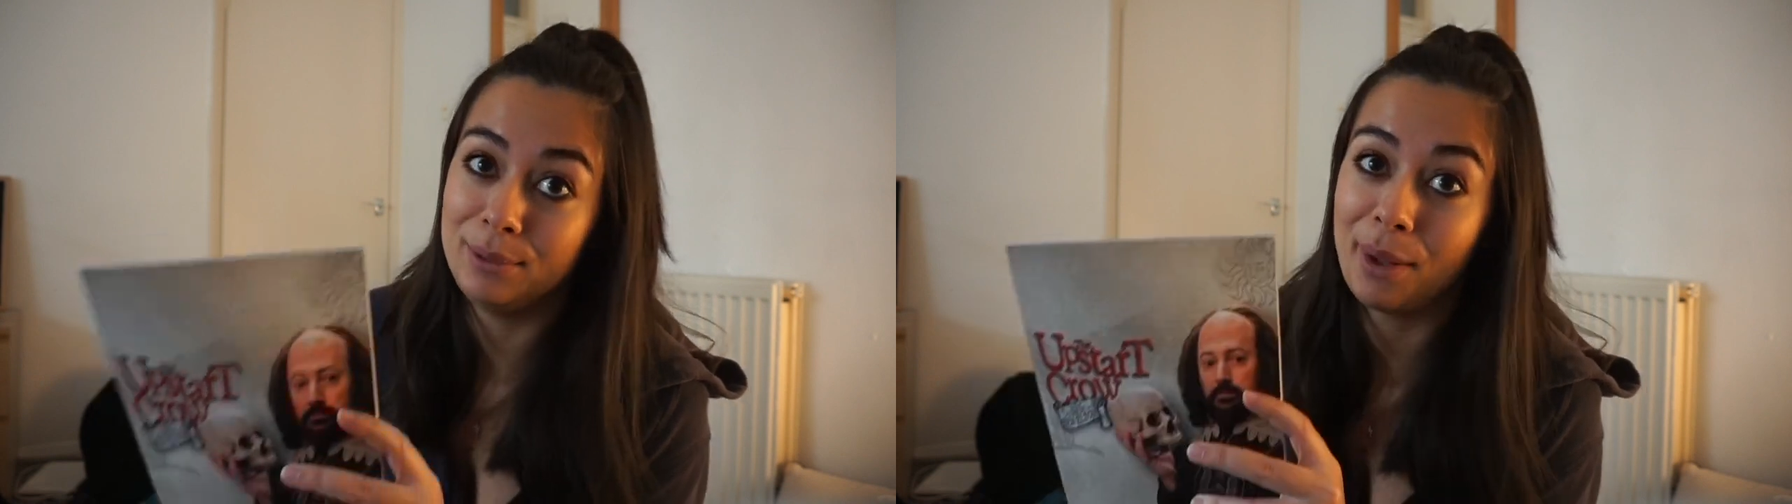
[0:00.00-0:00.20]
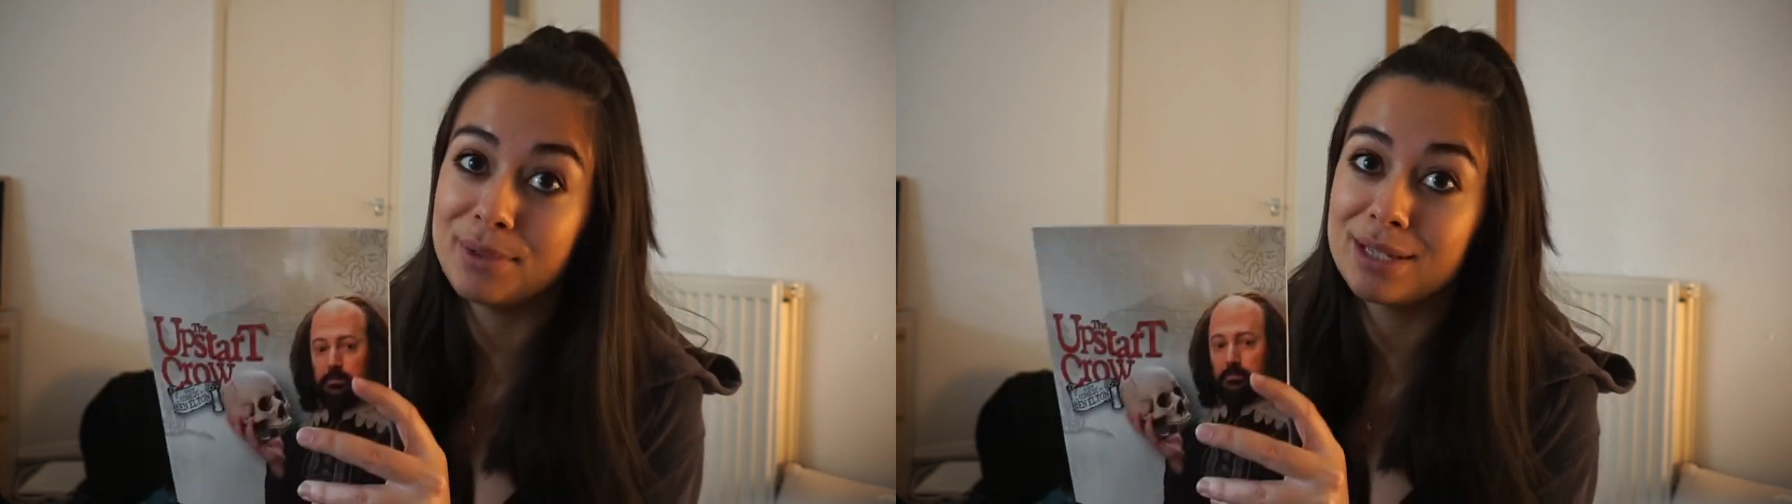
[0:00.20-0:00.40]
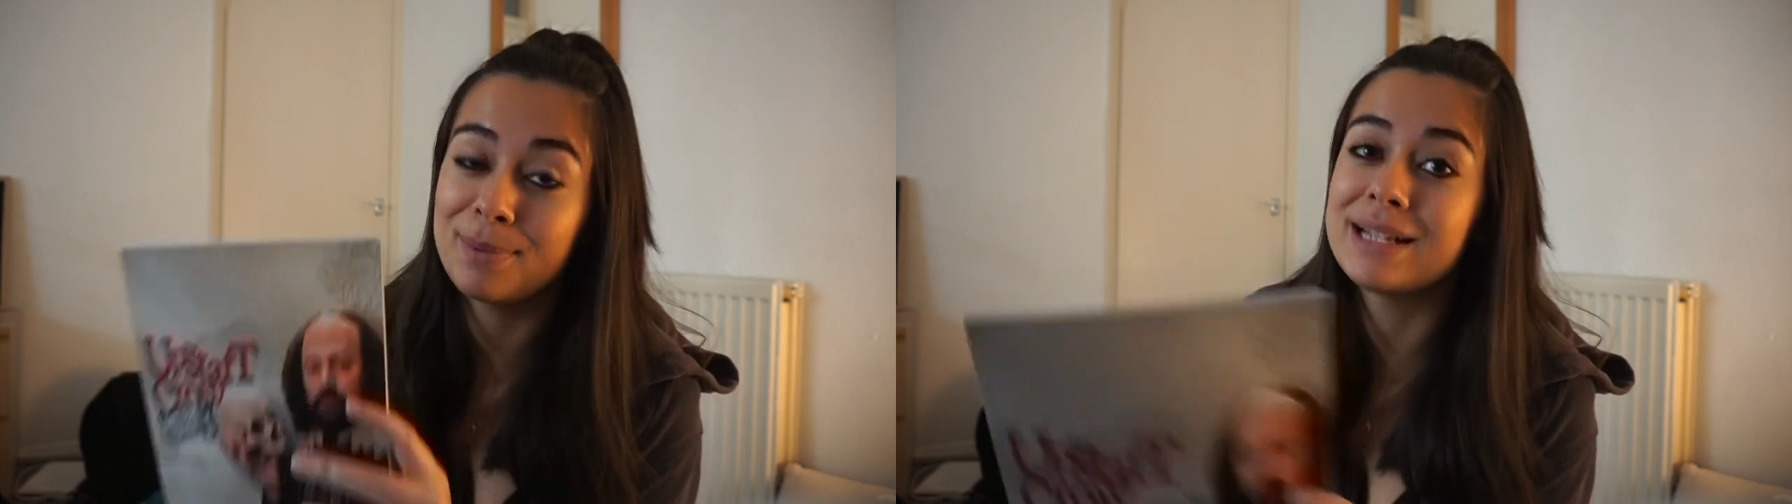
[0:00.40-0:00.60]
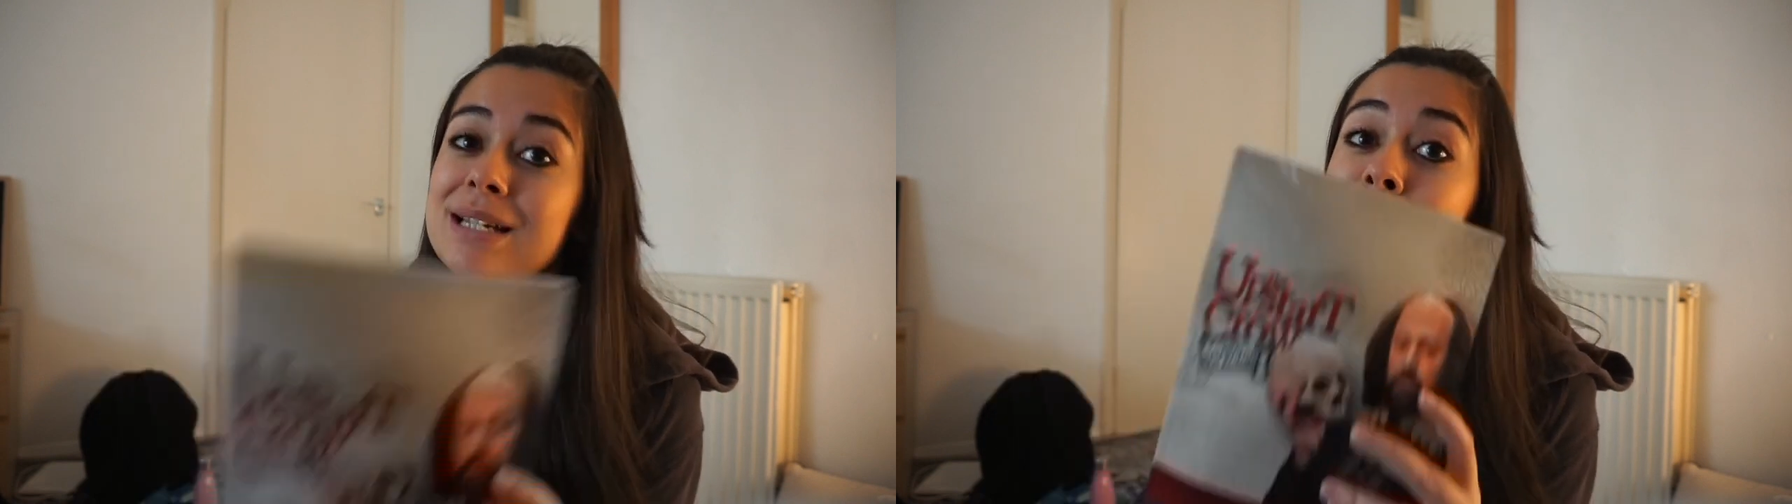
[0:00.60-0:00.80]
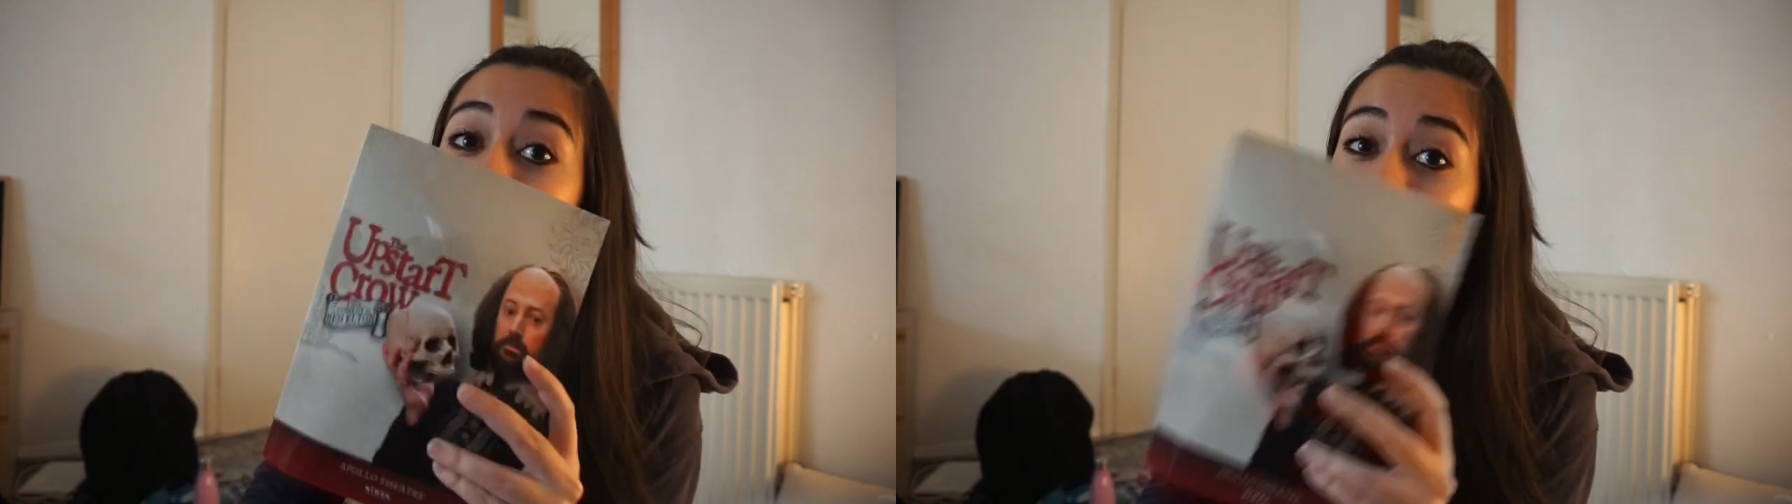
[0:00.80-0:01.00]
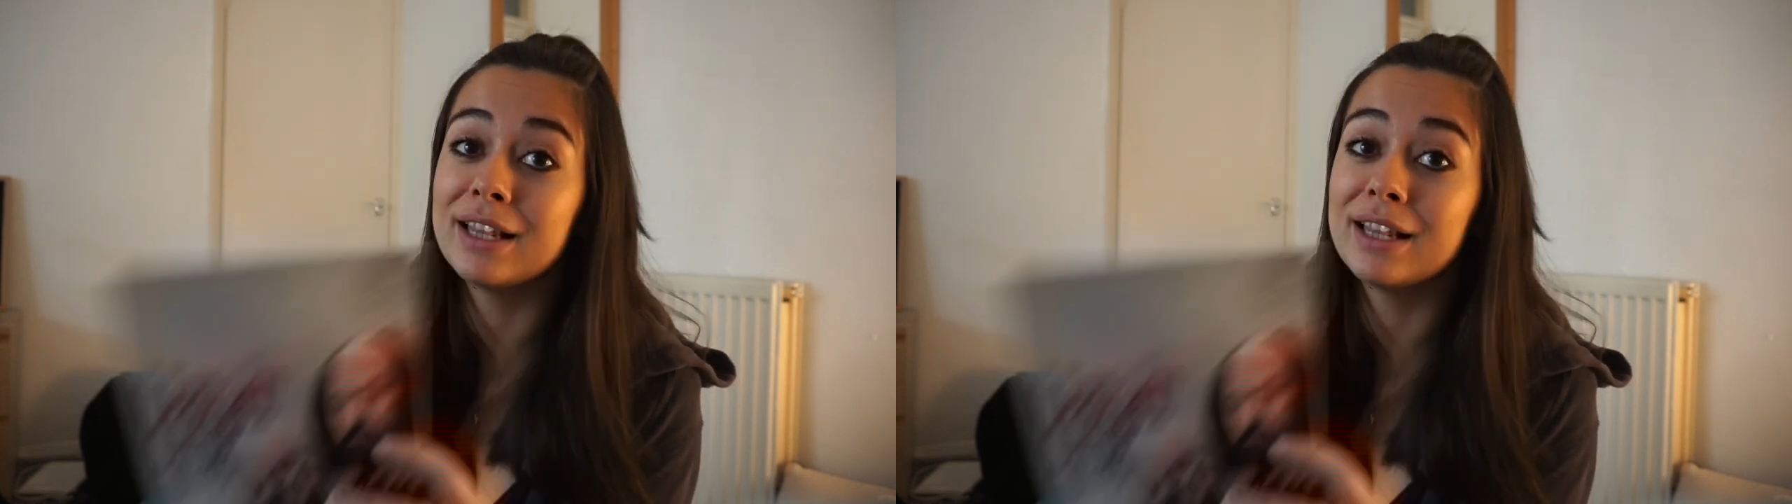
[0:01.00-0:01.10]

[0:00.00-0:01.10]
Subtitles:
what I was expecting because I